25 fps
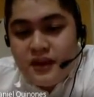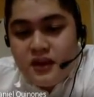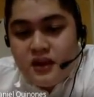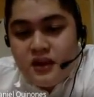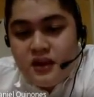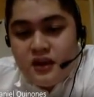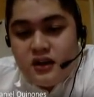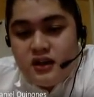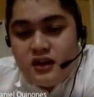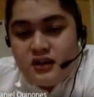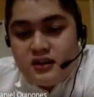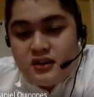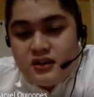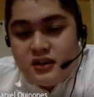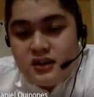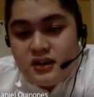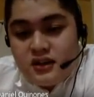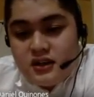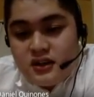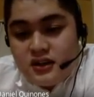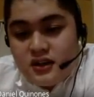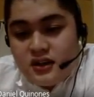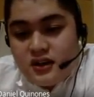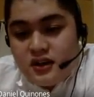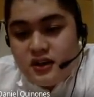as a
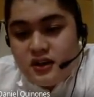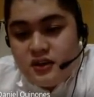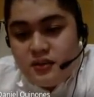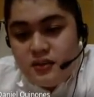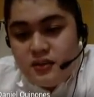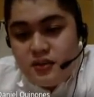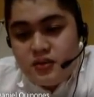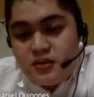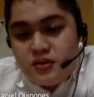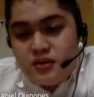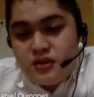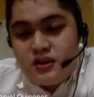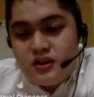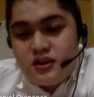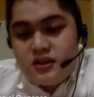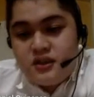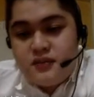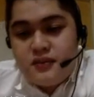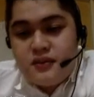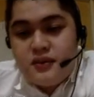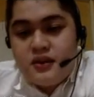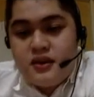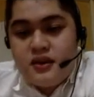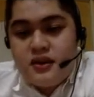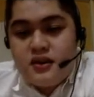critical emotion
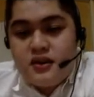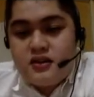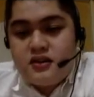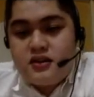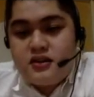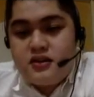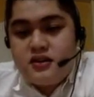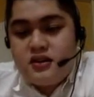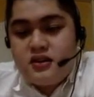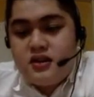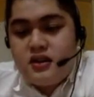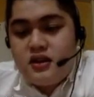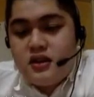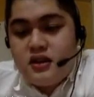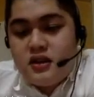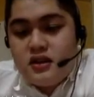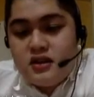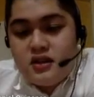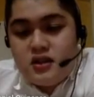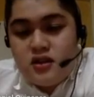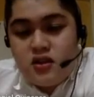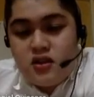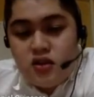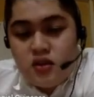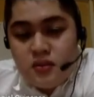experience, as a
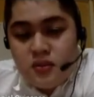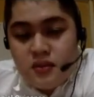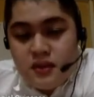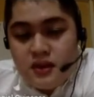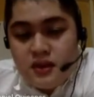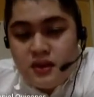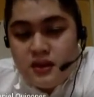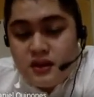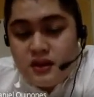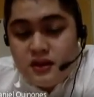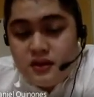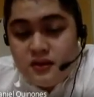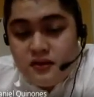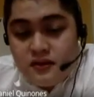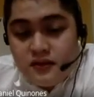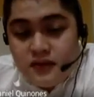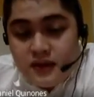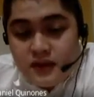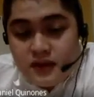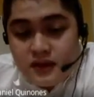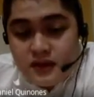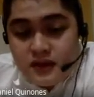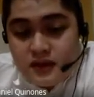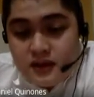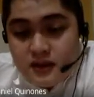normal and
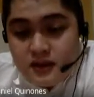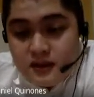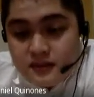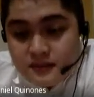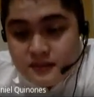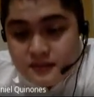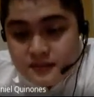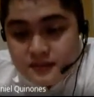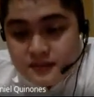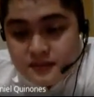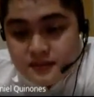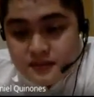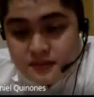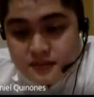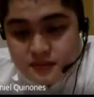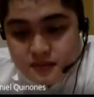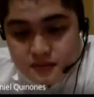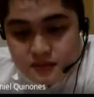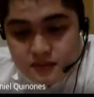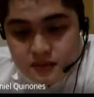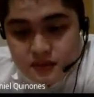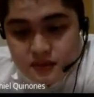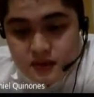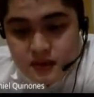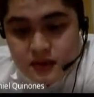divine.
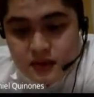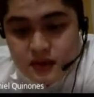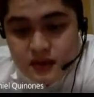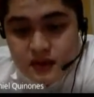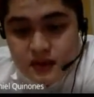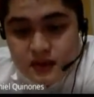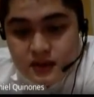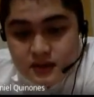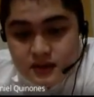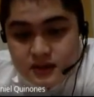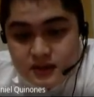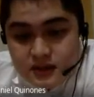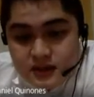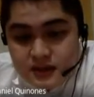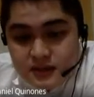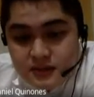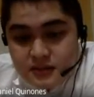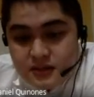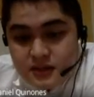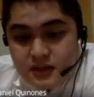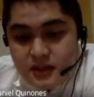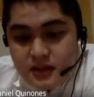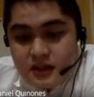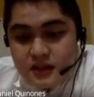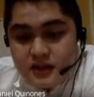It seems
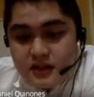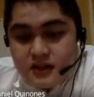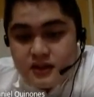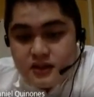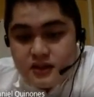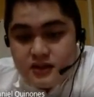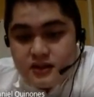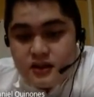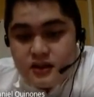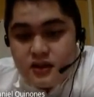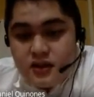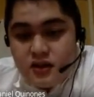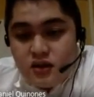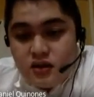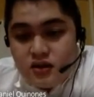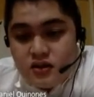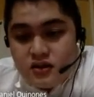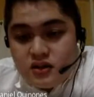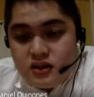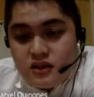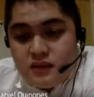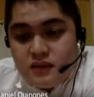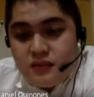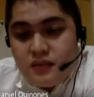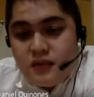like the
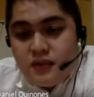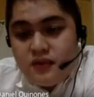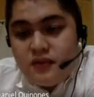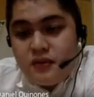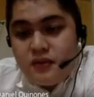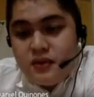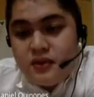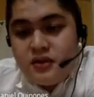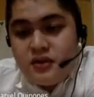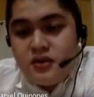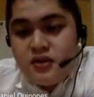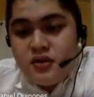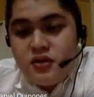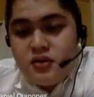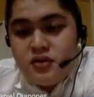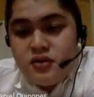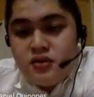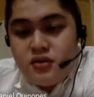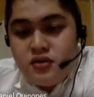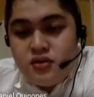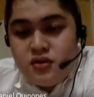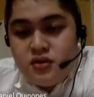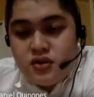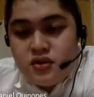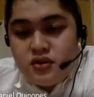concept of motherhood,
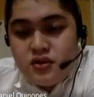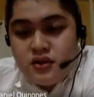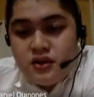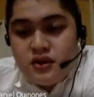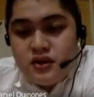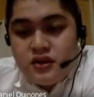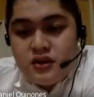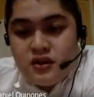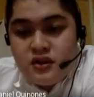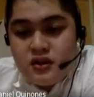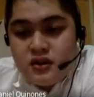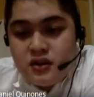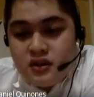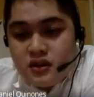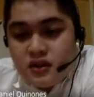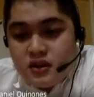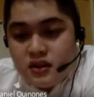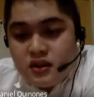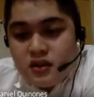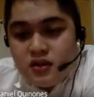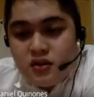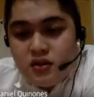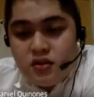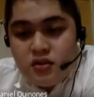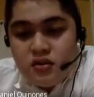usually
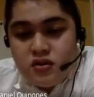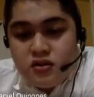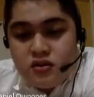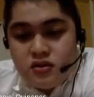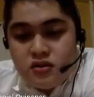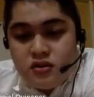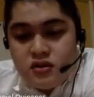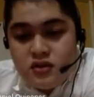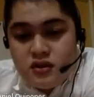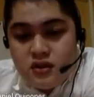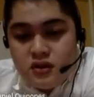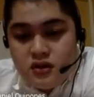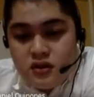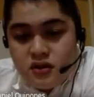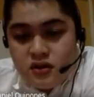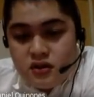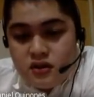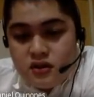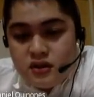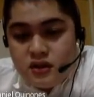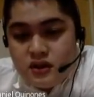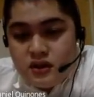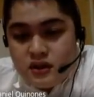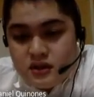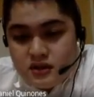in all social
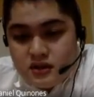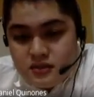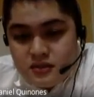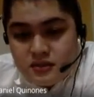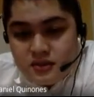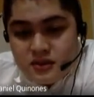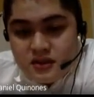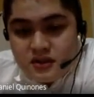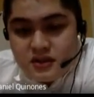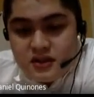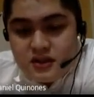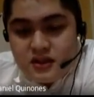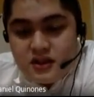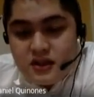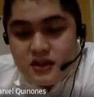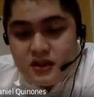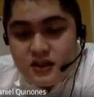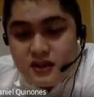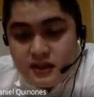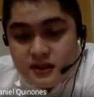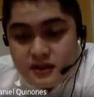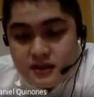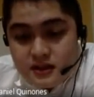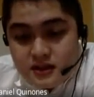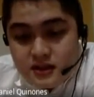contexts,
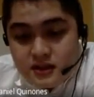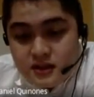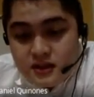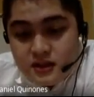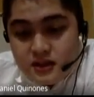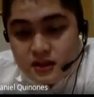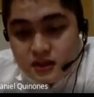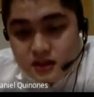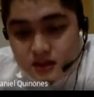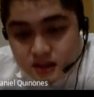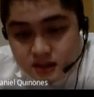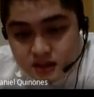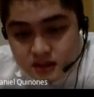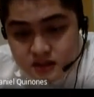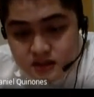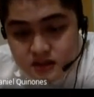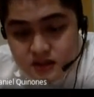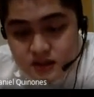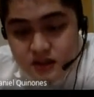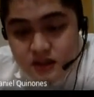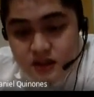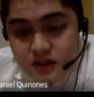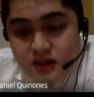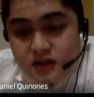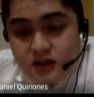marginalizes
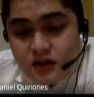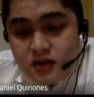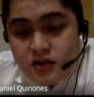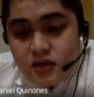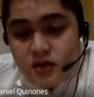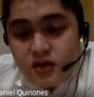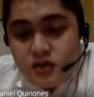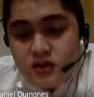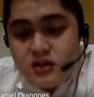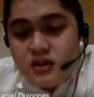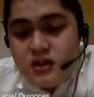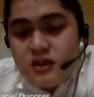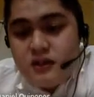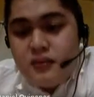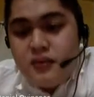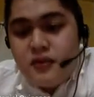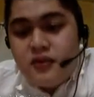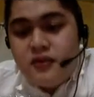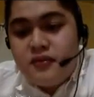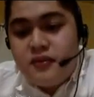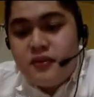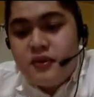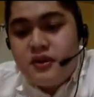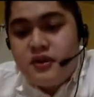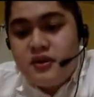the concept of
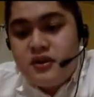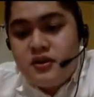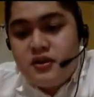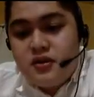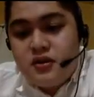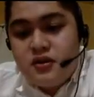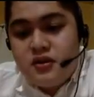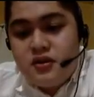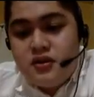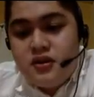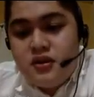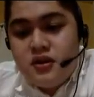motherhood,